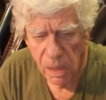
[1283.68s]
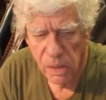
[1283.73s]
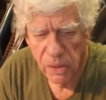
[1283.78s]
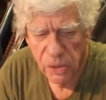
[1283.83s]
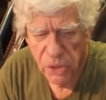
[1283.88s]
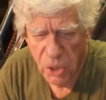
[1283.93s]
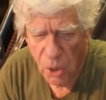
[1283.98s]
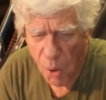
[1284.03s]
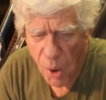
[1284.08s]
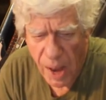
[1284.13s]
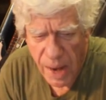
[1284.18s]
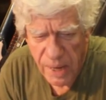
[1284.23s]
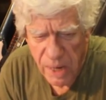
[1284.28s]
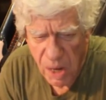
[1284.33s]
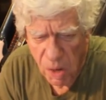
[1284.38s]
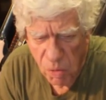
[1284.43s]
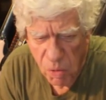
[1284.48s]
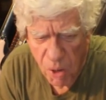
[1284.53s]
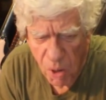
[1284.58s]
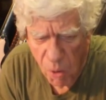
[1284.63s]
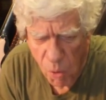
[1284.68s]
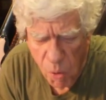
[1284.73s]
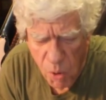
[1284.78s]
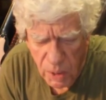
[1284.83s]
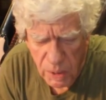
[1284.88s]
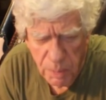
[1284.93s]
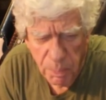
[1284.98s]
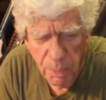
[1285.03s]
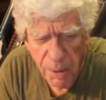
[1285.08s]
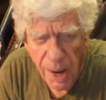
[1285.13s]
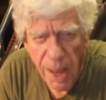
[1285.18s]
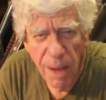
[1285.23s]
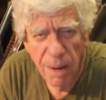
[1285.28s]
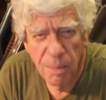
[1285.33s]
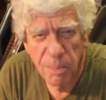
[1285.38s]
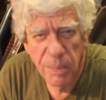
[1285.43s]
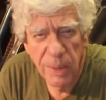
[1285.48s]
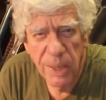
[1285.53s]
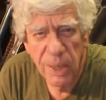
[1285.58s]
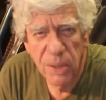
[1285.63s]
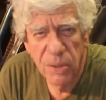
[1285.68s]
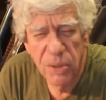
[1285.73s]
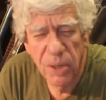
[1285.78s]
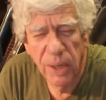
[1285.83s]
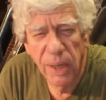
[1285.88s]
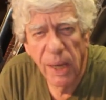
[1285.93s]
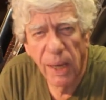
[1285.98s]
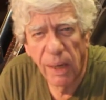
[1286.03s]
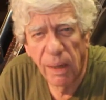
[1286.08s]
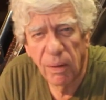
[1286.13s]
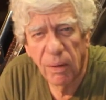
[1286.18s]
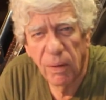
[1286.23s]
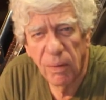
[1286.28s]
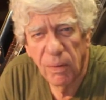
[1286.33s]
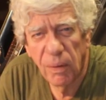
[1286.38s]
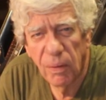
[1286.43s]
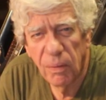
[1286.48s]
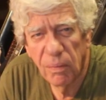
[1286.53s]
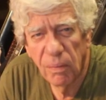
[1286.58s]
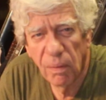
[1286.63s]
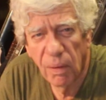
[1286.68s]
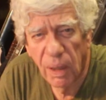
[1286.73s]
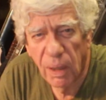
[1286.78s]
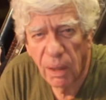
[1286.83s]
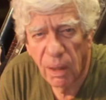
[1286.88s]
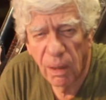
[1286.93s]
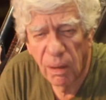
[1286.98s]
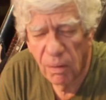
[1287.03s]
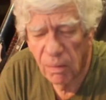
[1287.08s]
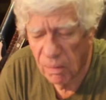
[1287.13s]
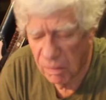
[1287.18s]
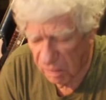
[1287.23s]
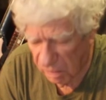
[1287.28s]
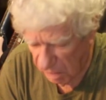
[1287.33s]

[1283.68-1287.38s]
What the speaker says: So I don't know what the problem is yet, and